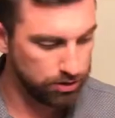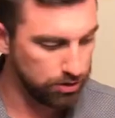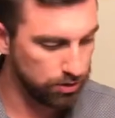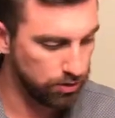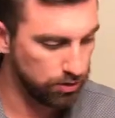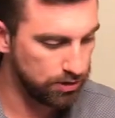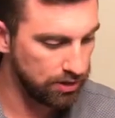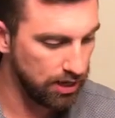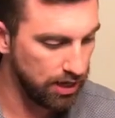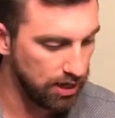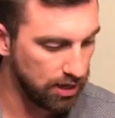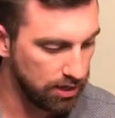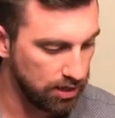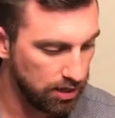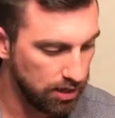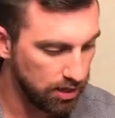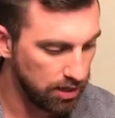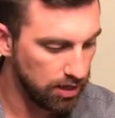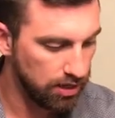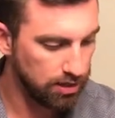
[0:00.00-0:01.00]
to take
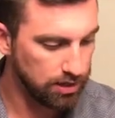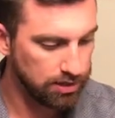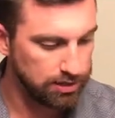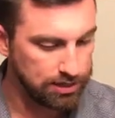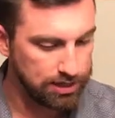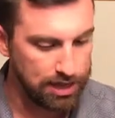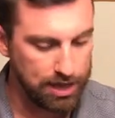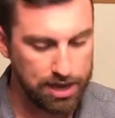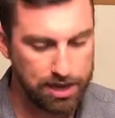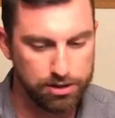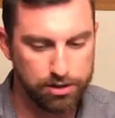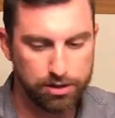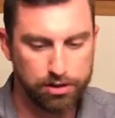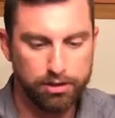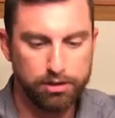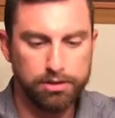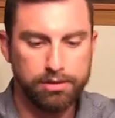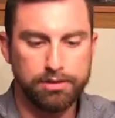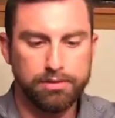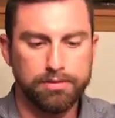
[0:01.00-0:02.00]
this
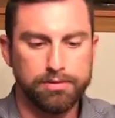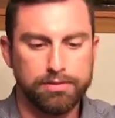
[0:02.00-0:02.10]
candle